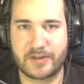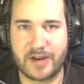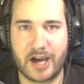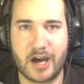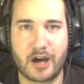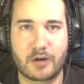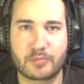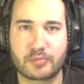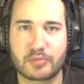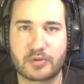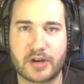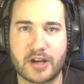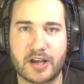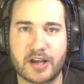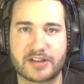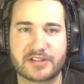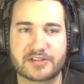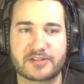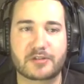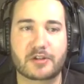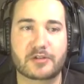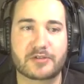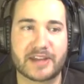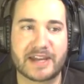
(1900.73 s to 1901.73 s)
of
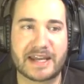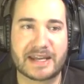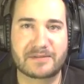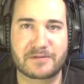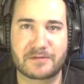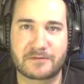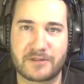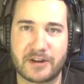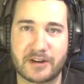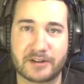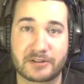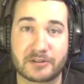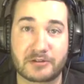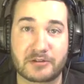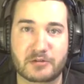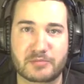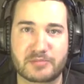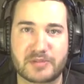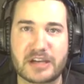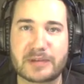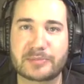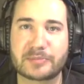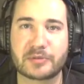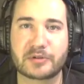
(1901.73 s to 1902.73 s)
outbreaks. You know, they infect
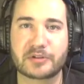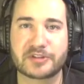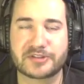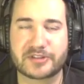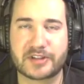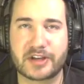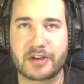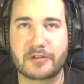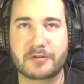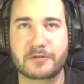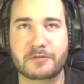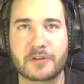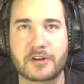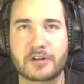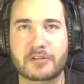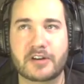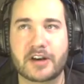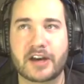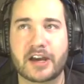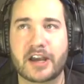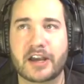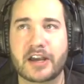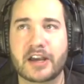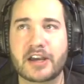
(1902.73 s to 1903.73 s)
other people. So I
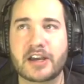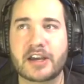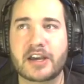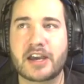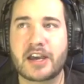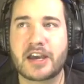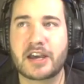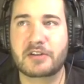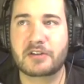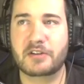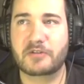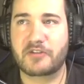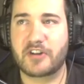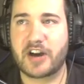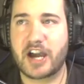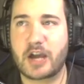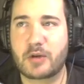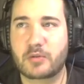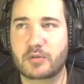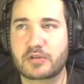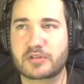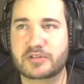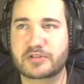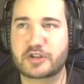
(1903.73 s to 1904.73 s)
feel like if
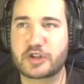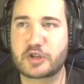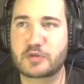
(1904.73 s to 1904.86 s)
I were